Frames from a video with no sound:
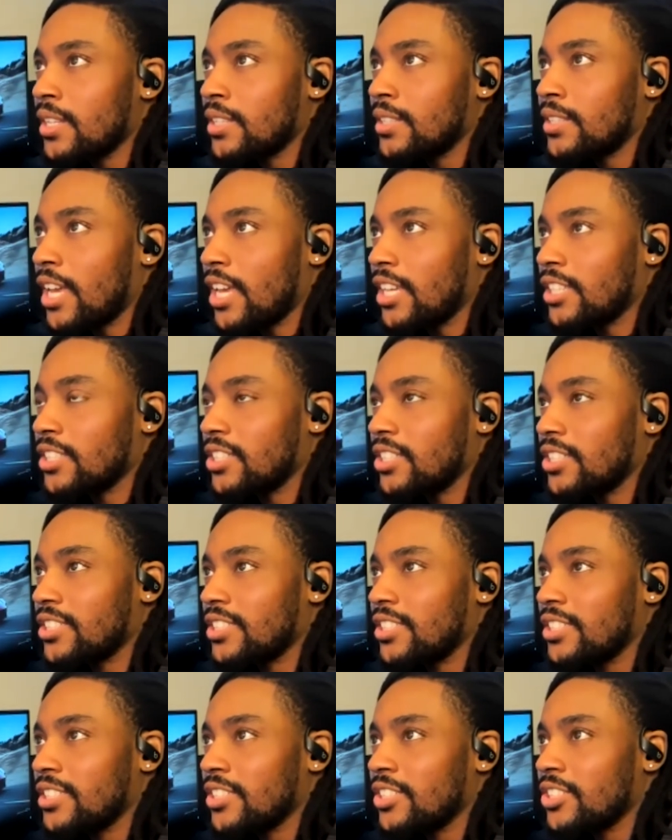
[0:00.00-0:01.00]

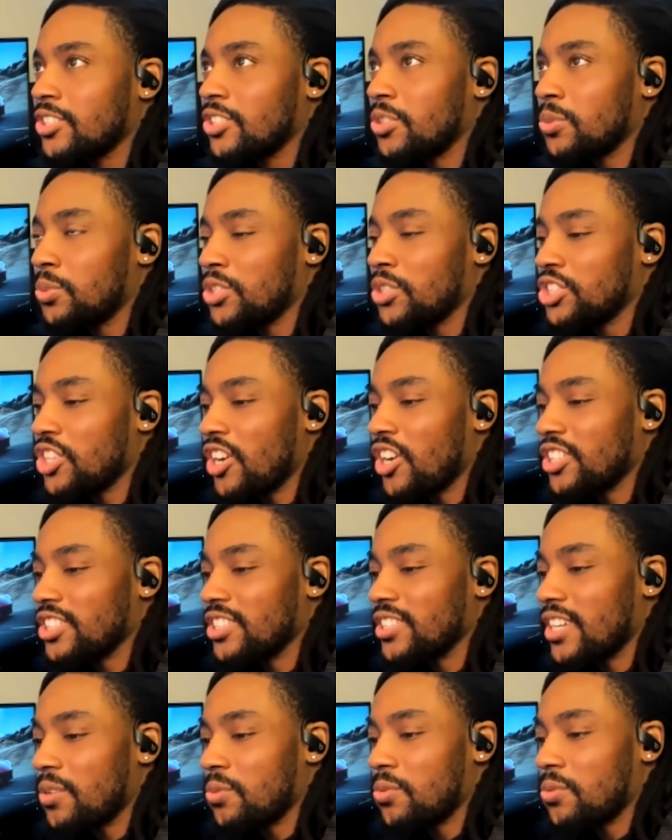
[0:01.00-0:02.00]
Tesla's supercharging
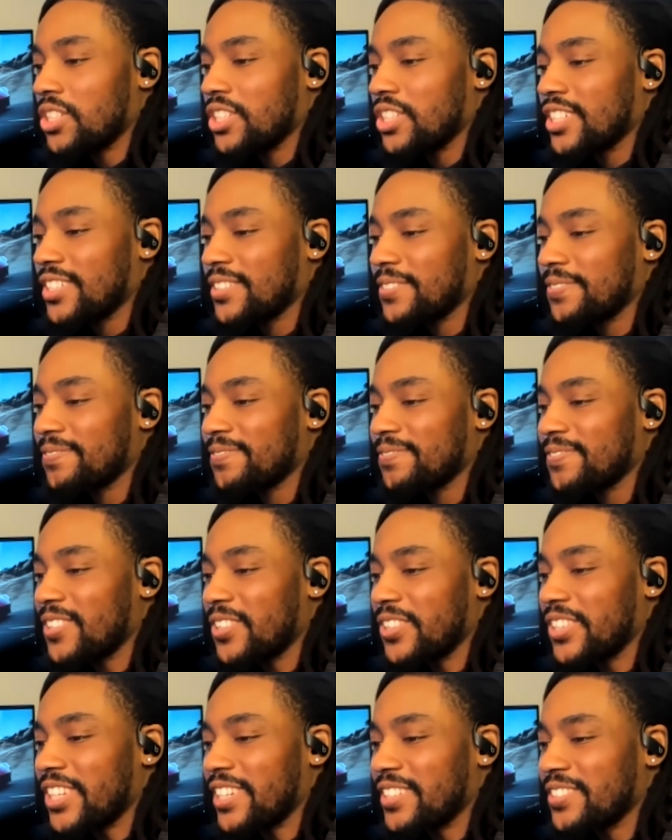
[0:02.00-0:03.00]
network.
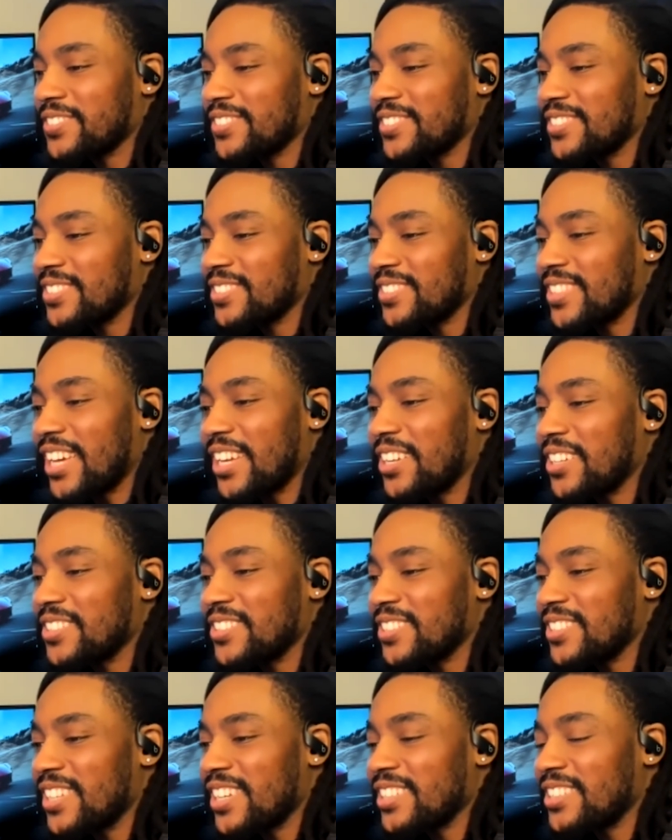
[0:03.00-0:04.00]
Okay. That
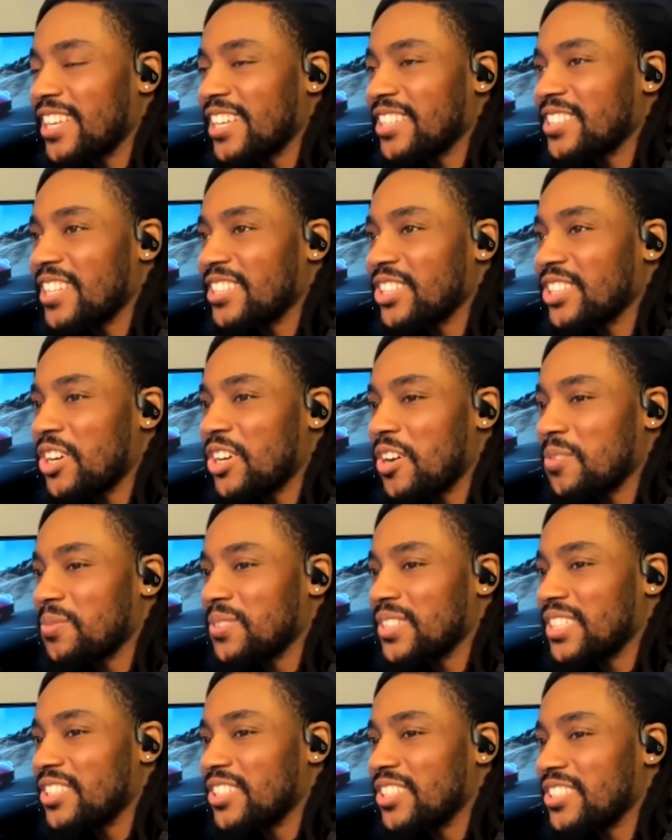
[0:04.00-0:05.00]
doesn't Tesla as a
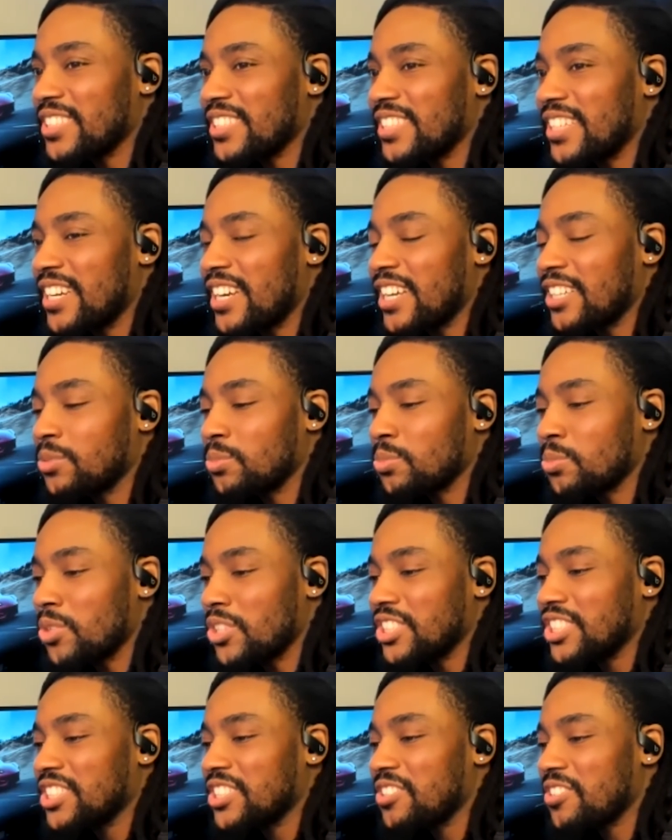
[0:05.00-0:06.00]
company doesn't get as
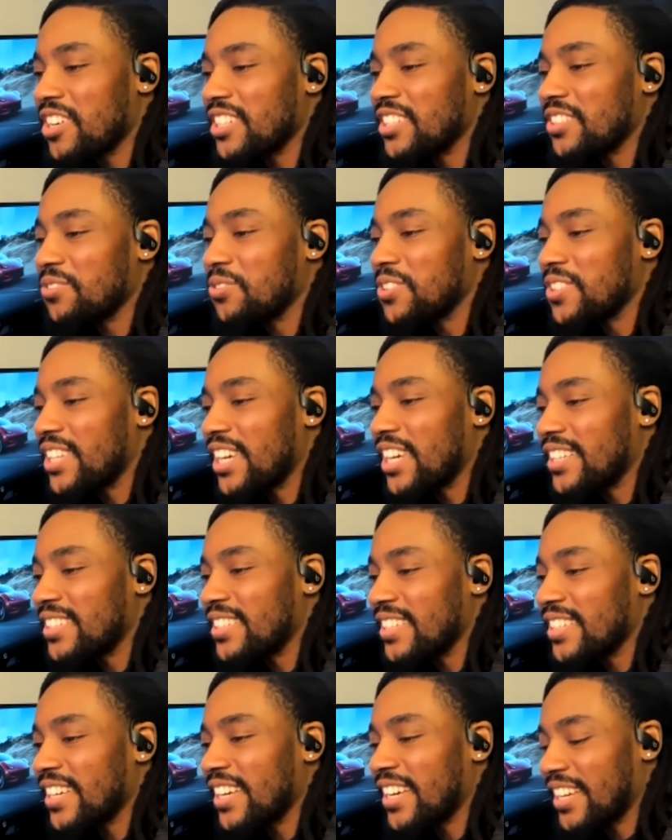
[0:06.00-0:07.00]
much credit for that.
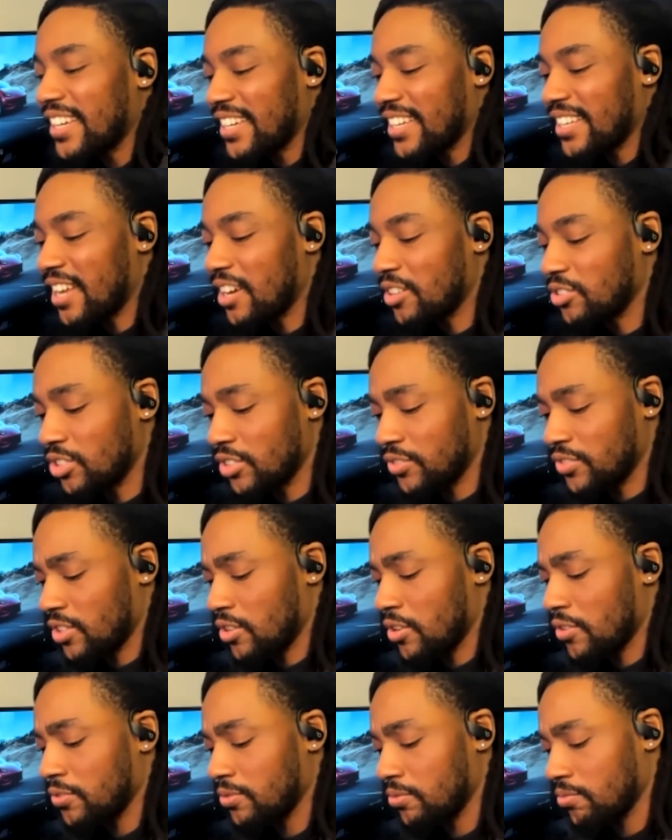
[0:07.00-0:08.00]
Again, now drifting
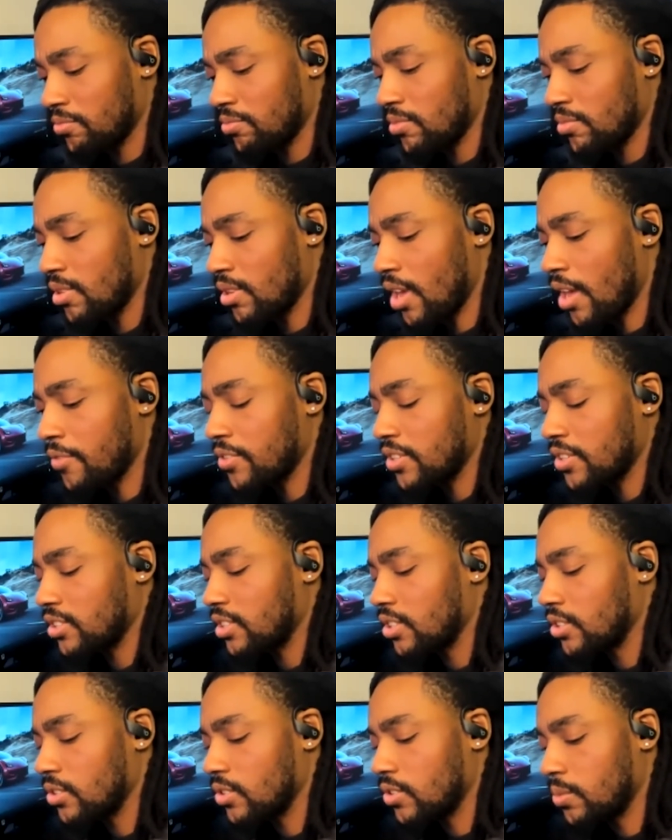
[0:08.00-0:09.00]
off
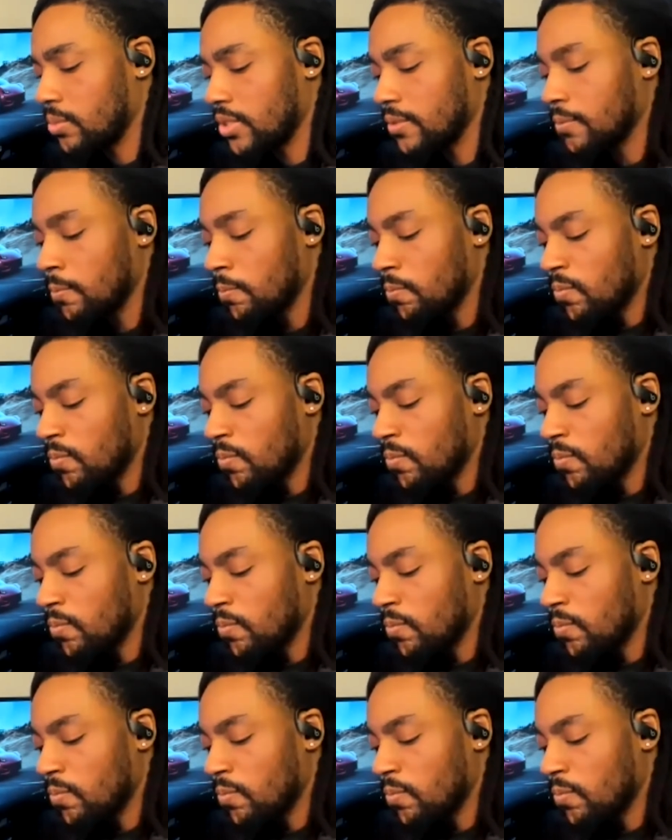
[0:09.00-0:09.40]
FSD a little bit.